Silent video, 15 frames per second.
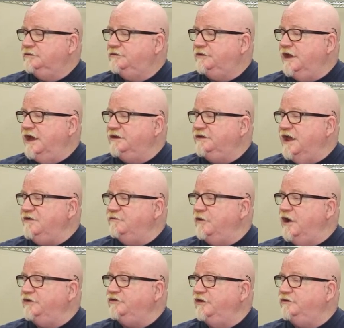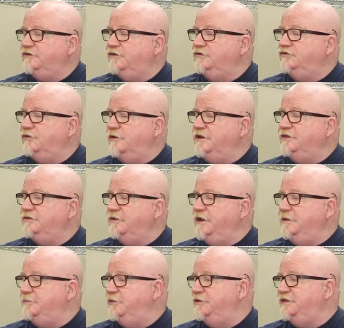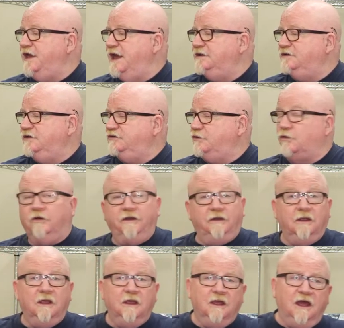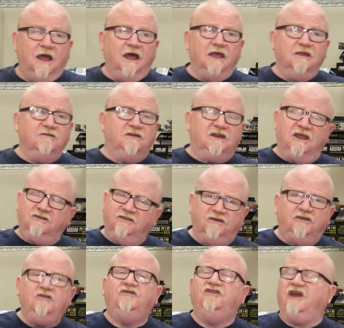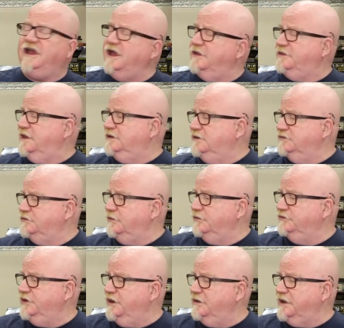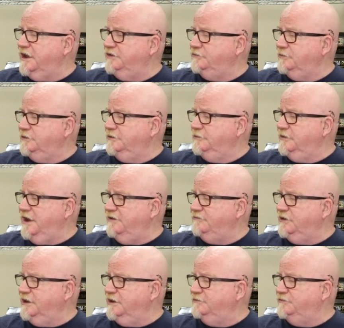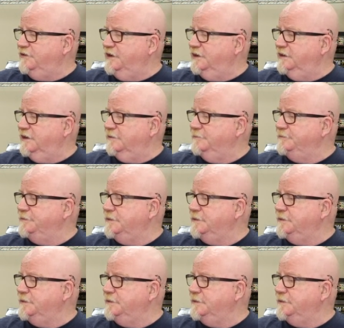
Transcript: Uh, Dave Rush at 223 put that Discord uh, invitation. Do check out that Discord channel, guys. We're, we're having a lot of fun in there.